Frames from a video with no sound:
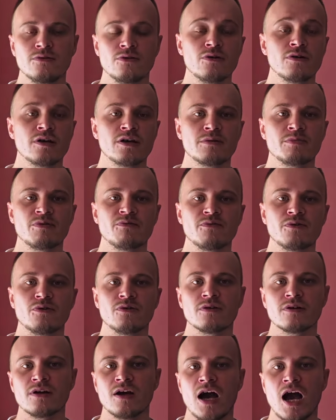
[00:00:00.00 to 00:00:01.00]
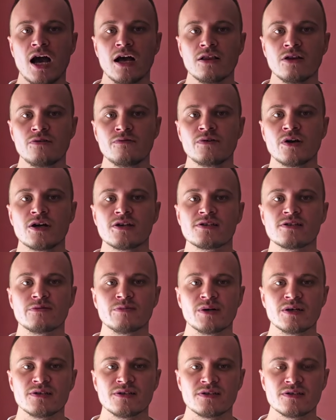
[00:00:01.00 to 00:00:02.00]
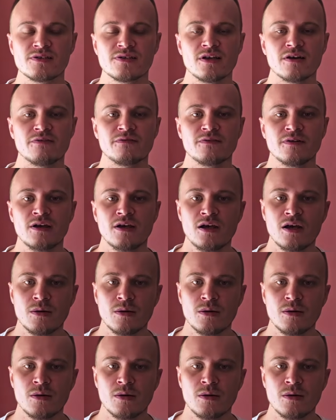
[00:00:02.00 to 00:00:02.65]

Don't get me wrong, I love customizing stuff,